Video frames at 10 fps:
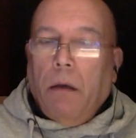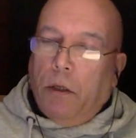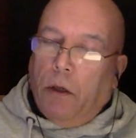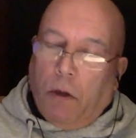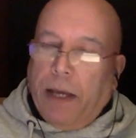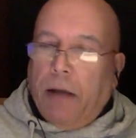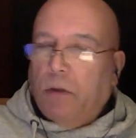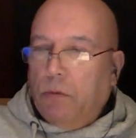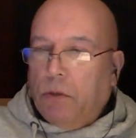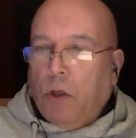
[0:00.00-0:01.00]
And you go down
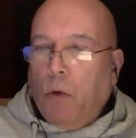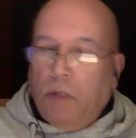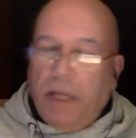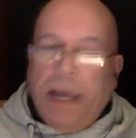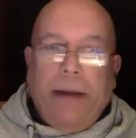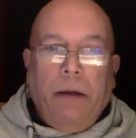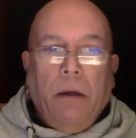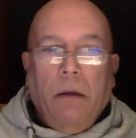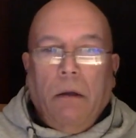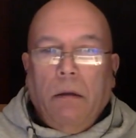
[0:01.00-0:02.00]
to song ten,
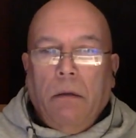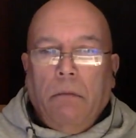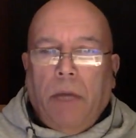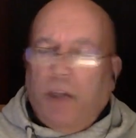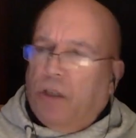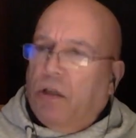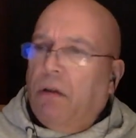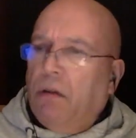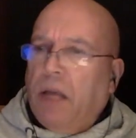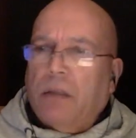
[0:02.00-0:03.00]
I just
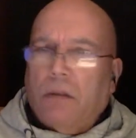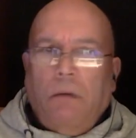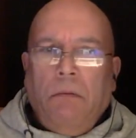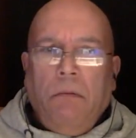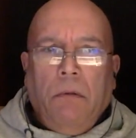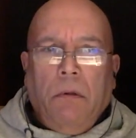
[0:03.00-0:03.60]
heard that song.